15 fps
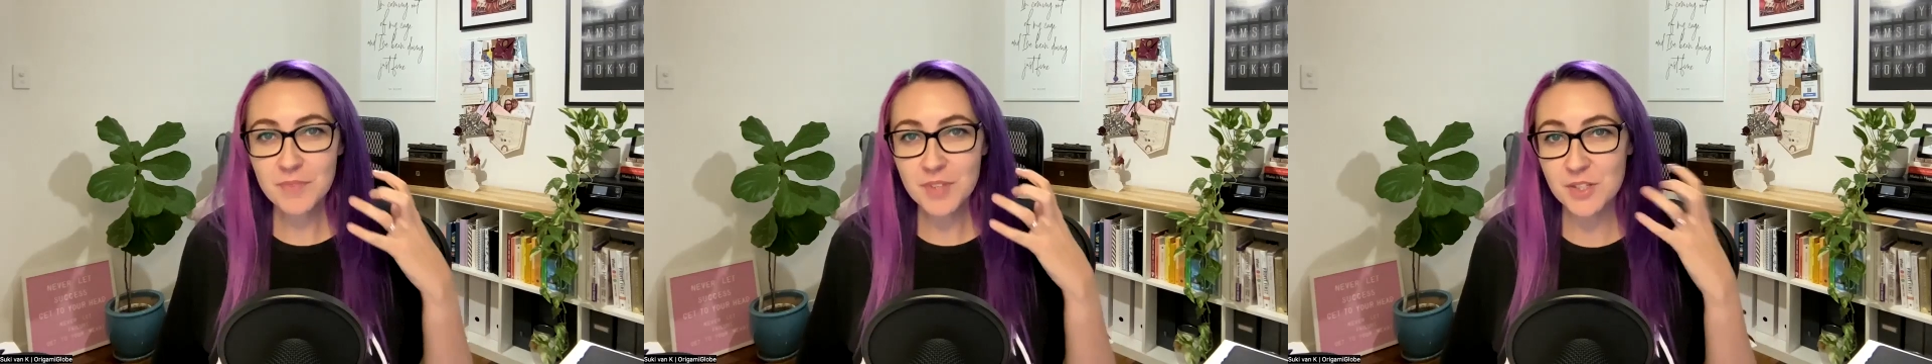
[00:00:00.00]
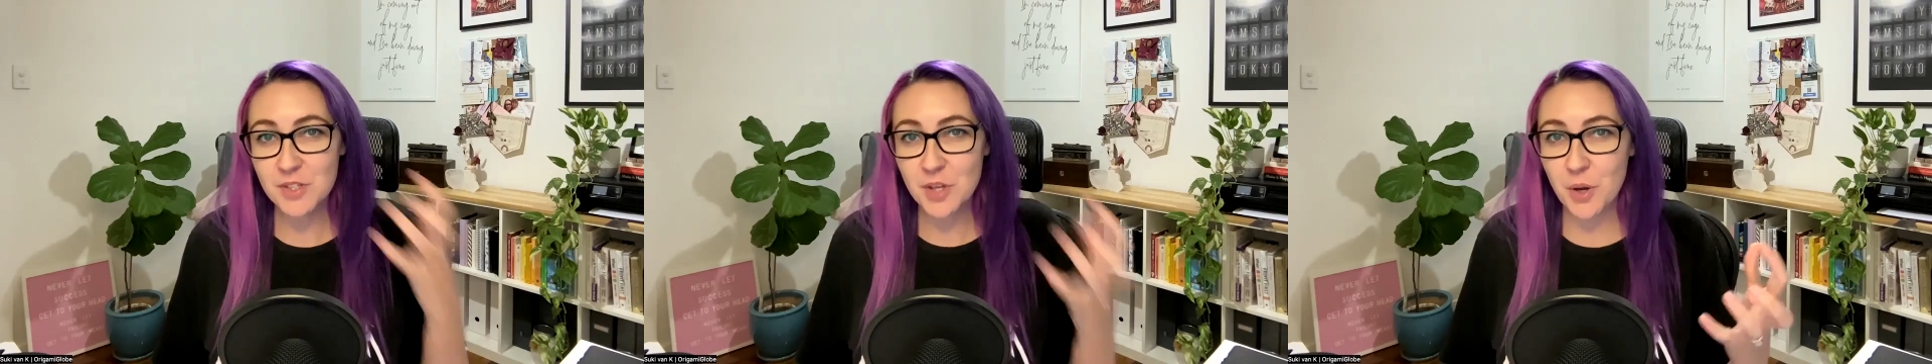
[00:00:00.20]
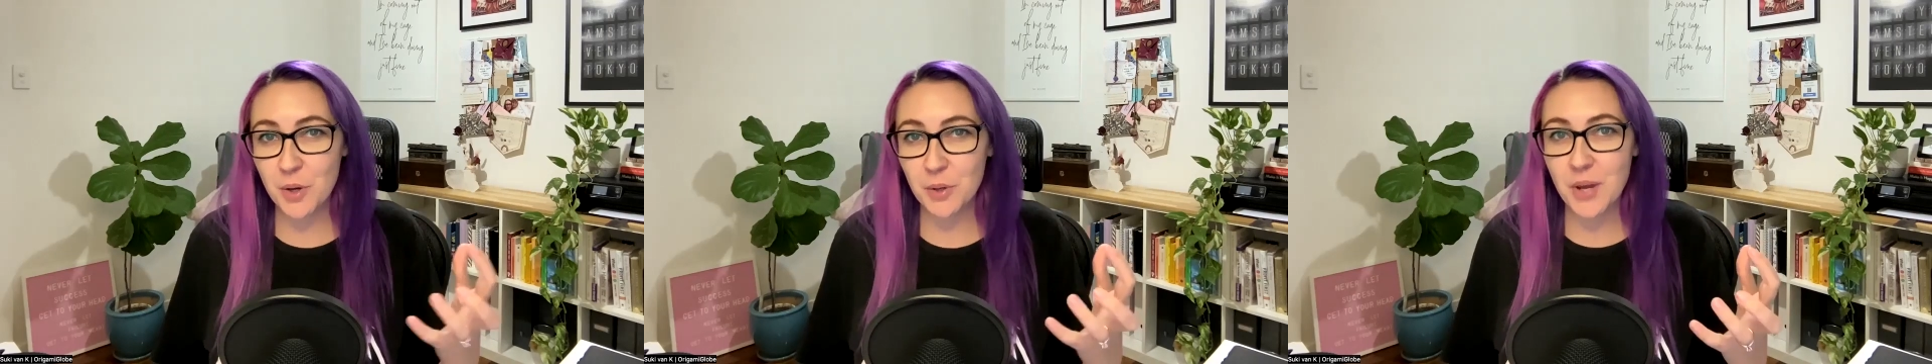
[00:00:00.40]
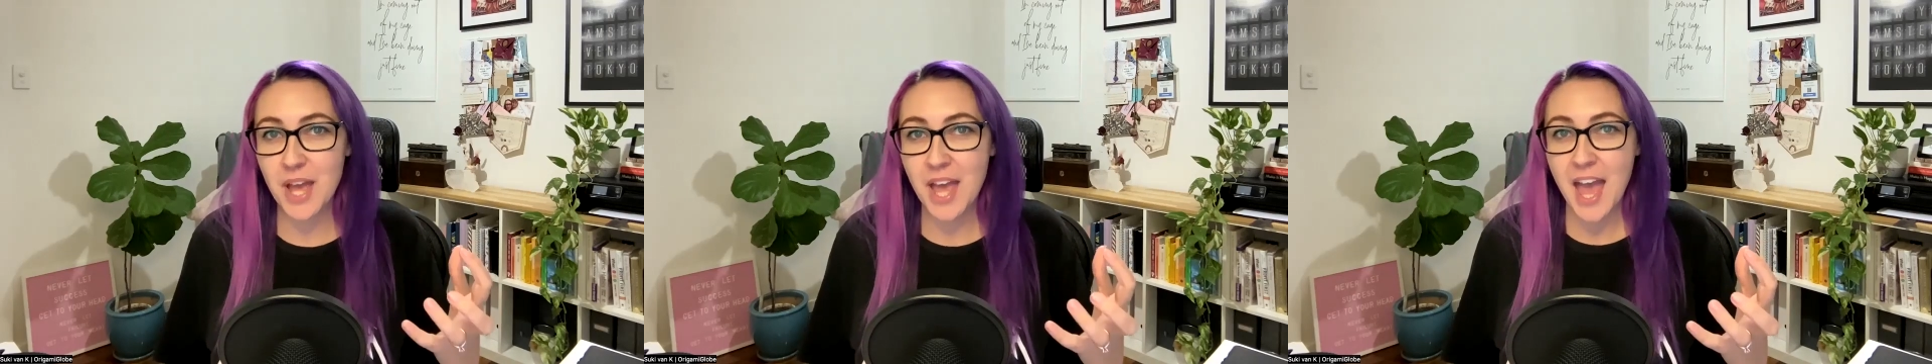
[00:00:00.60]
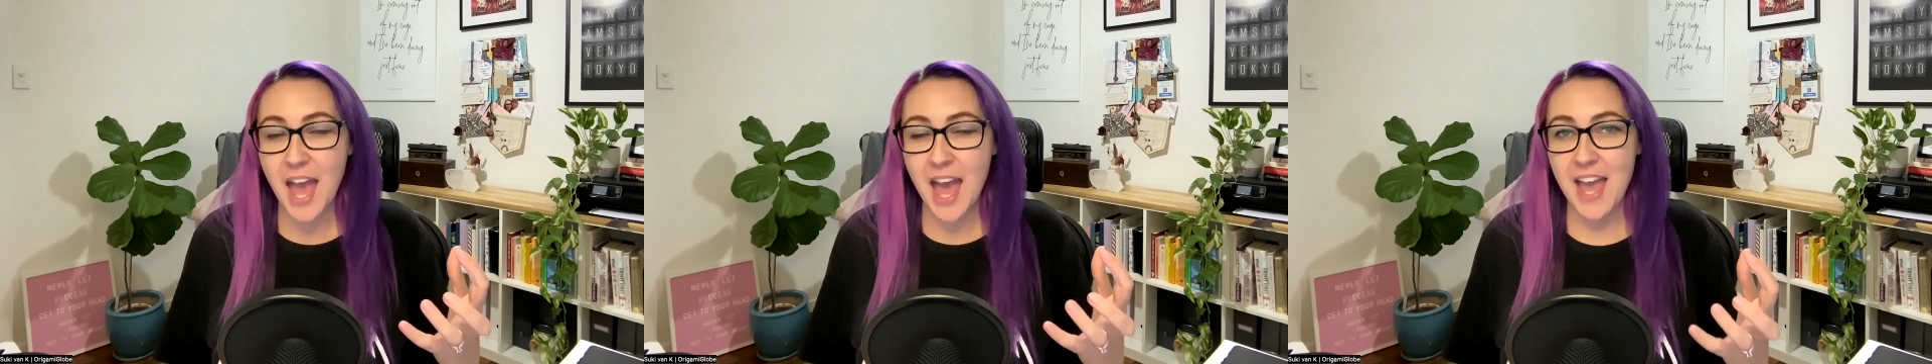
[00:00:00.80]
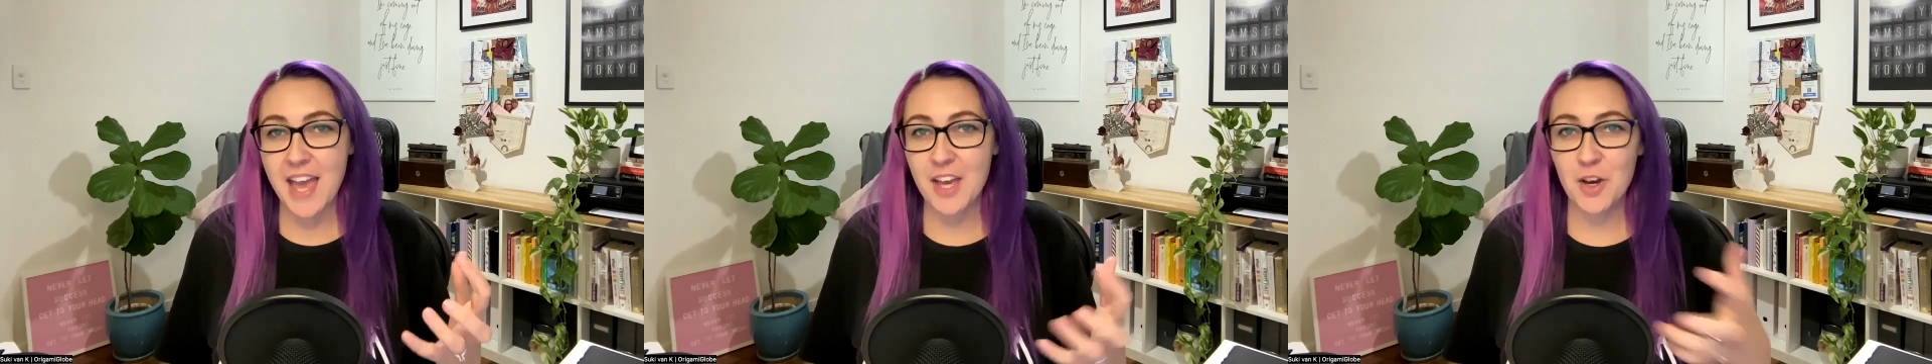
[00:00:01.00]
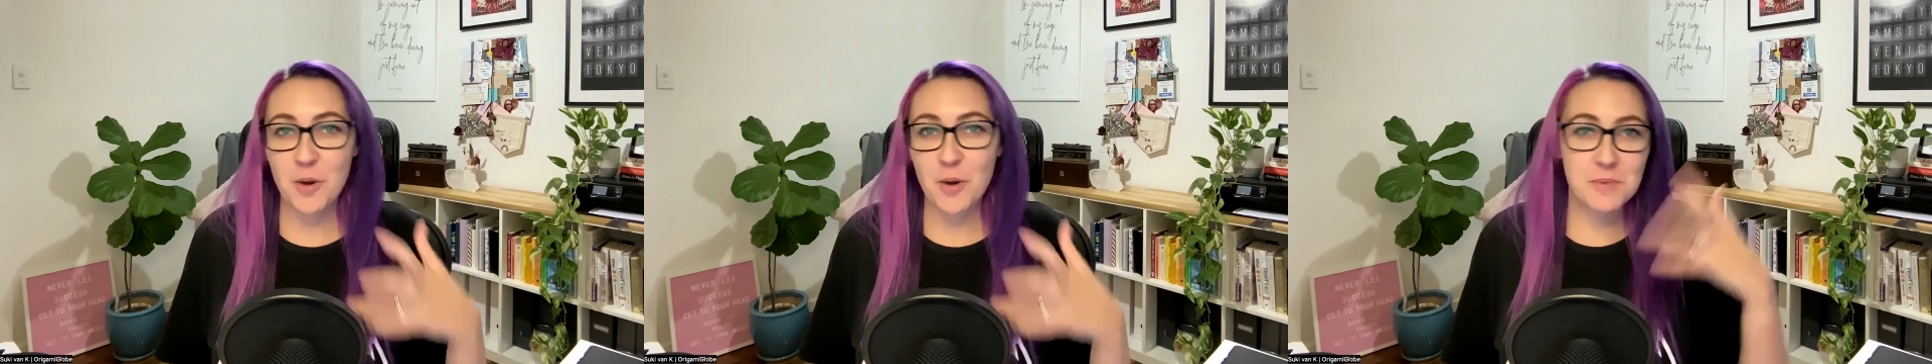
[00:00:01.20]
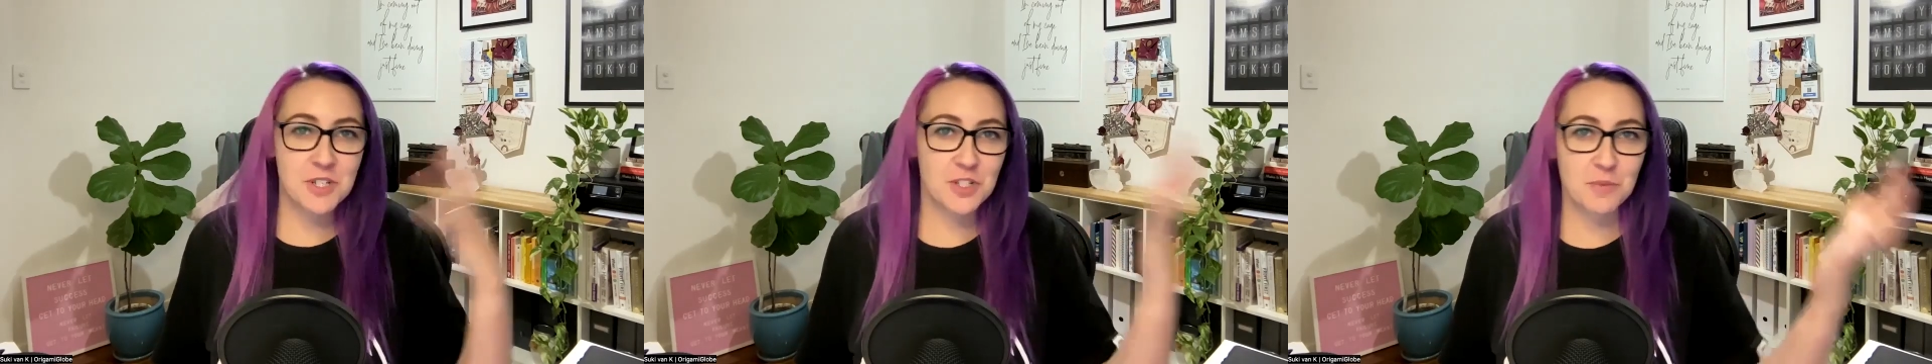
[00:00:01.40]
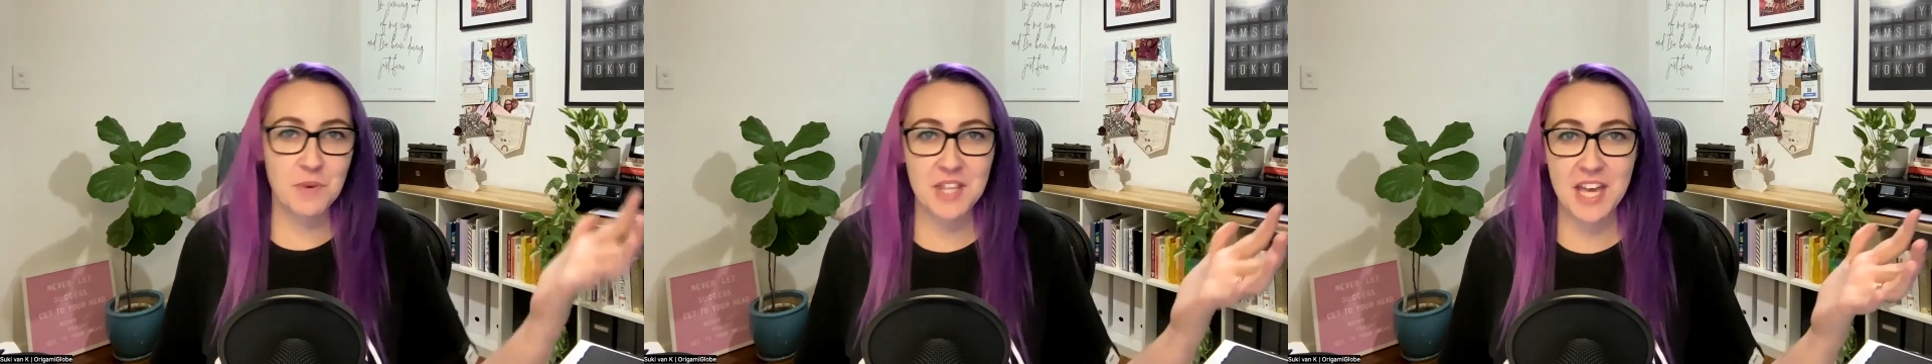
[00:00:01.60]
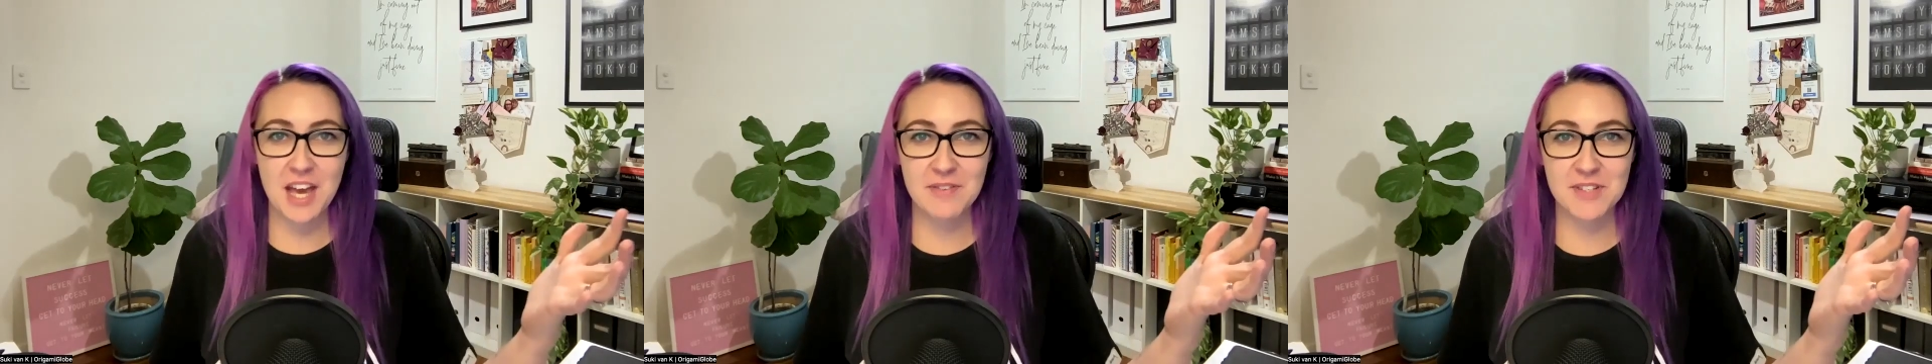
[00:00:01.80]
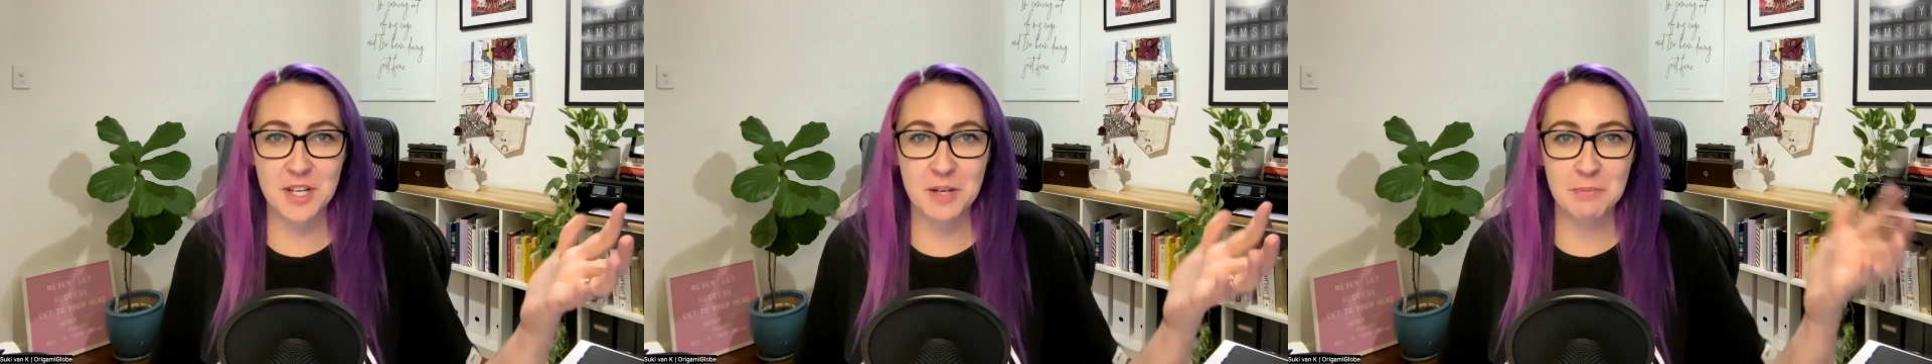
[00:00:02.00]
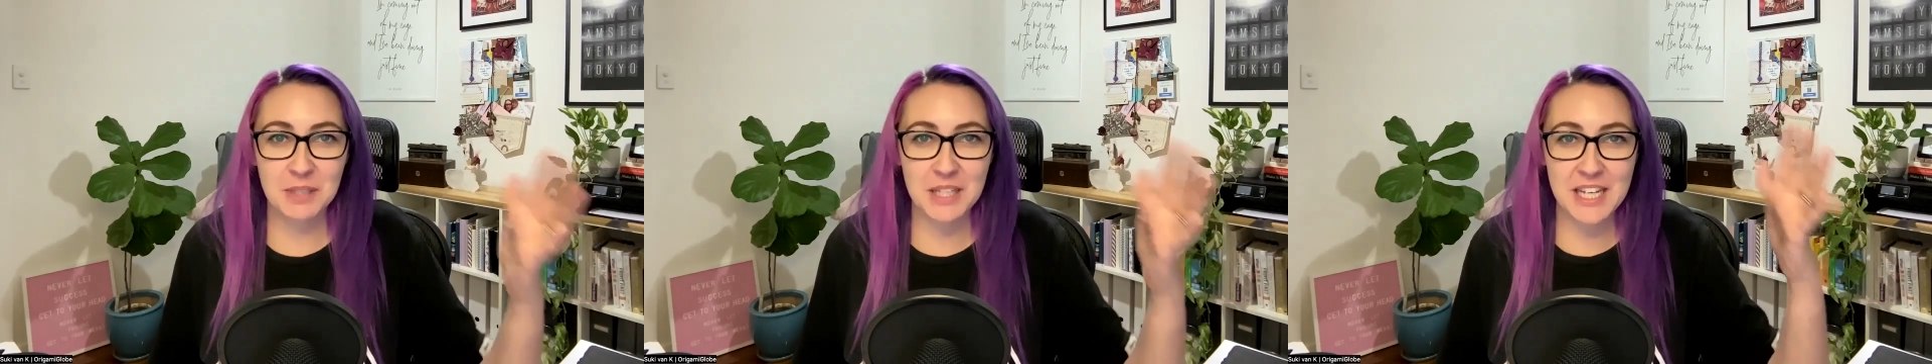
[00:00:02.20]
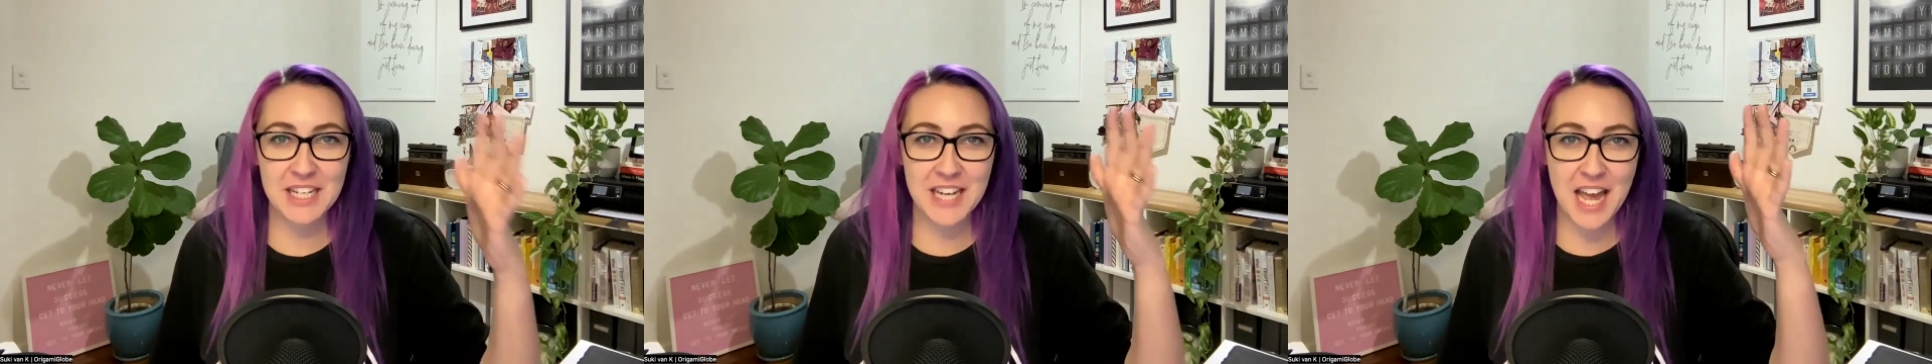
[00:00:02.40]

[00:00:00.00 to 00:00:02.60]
So a competition where they have to complete